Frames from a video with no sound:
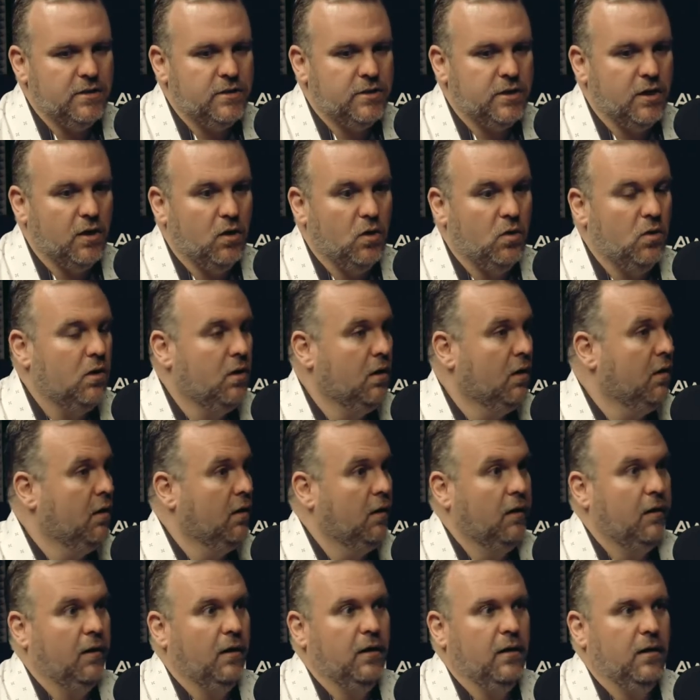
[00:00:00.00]
So
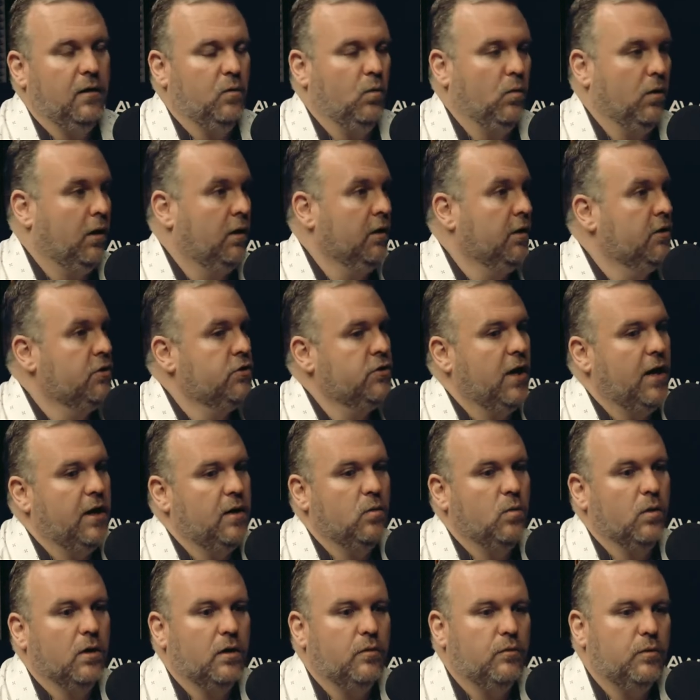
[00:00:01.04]
we're going to try to
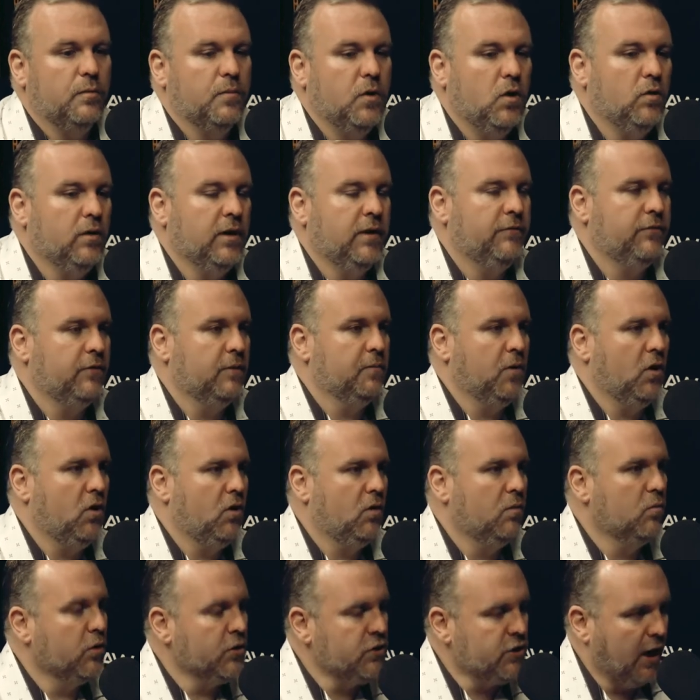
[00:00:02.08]
work remotely from
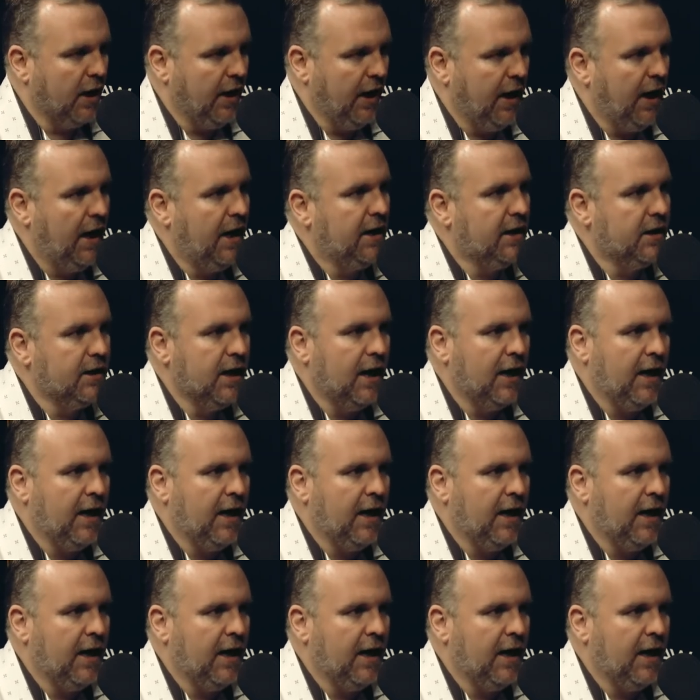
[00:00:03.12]
home, which I hated.